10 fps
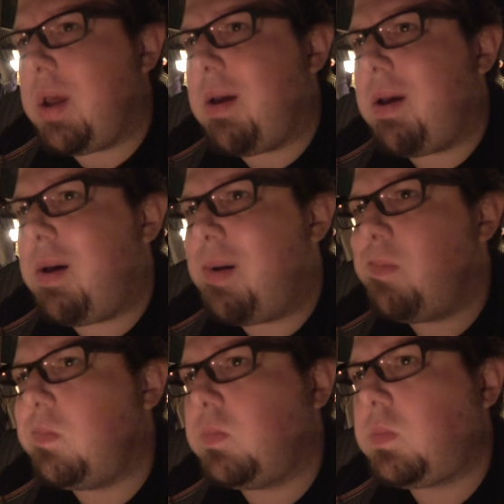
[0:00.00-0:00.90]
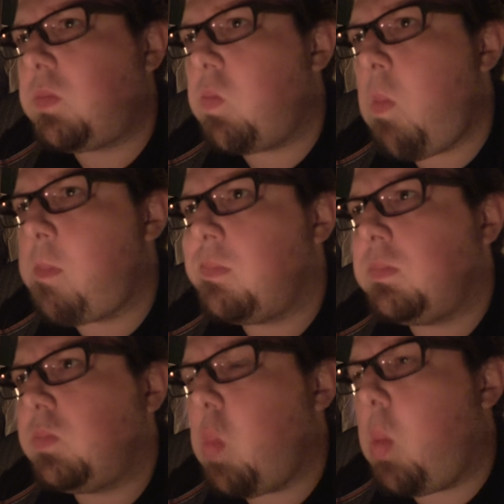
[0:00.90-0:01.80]

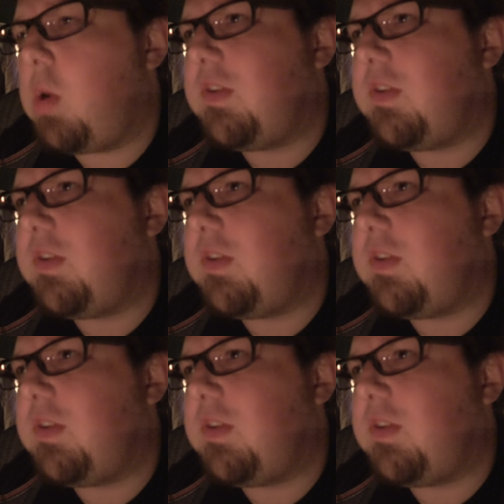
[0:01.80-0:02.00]
What